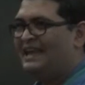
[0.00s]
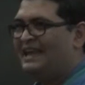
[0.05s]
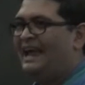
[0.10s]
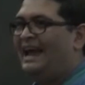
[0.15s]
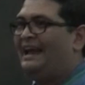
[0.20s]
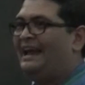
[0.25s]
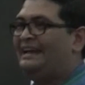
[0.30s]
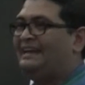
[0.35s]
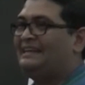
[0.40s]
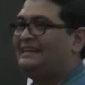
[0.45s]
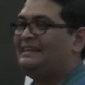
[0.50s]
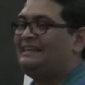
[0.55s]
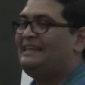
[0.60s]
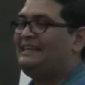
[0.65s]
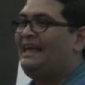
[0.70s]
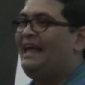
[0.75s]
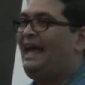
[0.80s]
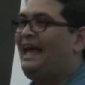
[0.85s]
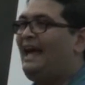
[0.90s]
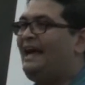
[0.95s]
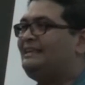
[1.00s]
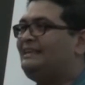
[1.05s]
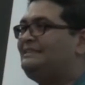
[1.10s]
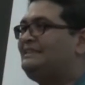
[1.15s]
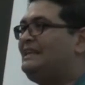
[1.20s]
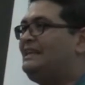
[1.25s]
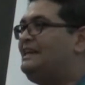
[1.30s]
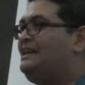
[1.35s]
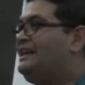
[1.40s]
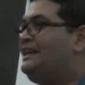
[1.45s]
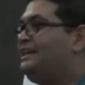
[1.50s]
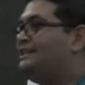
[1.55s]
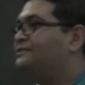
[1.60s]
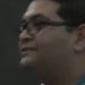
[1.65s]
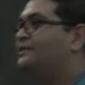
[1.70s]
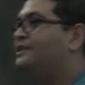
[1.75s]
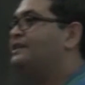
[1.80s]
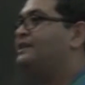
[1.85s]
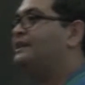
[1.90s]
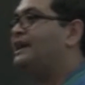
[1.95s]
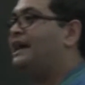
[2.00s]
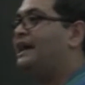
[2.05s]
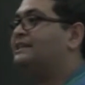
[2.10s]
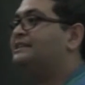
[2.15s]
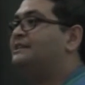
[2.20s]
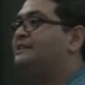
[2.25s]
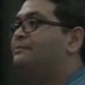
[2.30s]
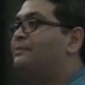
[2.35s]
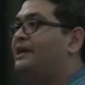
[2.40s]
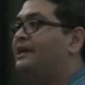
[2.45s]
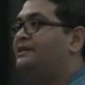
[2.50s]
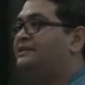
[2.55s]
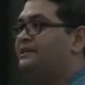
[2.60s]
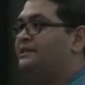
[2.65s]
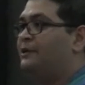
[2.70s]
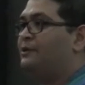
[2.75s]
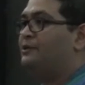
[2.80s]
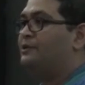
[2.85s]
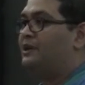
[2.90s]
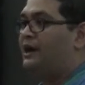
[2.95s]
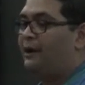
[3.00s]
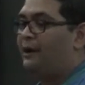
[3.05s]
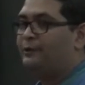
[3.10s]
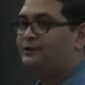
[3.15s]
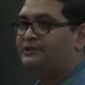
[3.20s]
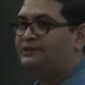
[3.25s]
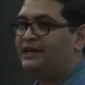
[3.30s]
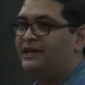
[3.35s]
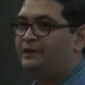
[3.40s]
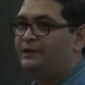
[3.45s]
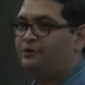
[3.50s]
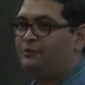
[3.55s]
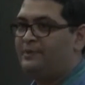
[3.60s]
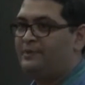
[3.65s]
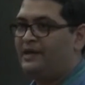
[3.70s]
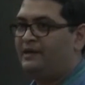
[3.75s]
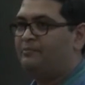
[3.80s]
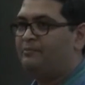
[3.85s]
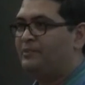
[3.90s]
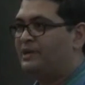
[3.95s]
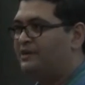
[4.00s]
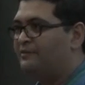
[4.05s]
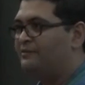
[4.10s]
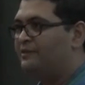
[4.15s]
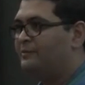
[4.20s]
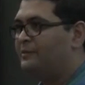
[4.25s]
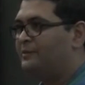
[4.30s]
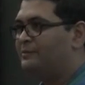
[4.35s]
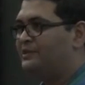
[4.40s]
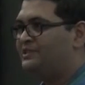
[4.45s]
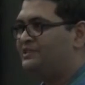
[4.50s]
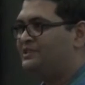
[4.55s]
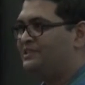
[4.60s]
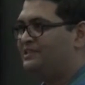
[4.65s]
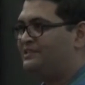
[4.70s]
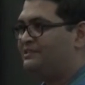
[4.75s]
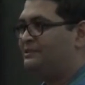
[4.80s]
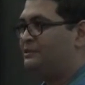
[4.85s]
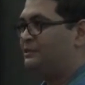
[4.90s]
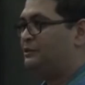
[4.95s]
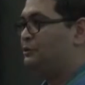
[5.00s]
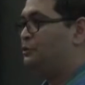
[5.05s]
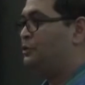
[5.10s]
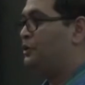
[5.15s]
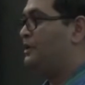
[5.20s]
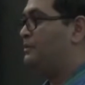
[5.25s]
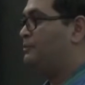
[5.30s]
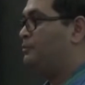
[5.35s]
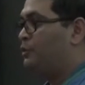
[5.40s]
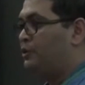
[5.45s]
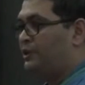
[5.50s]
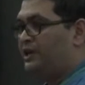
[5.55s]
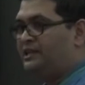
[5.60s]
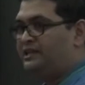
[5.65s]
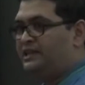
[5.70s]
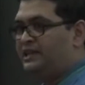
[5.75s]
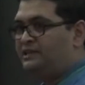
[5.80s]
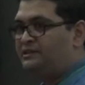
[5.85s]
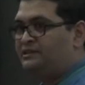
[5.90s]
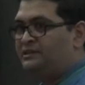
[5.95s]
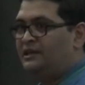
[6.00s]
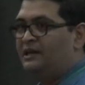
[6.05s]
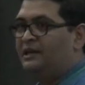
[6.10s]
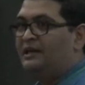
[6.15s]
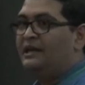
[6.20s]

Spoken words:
And as less fun as it might sound outside to make money from a business doing boring things,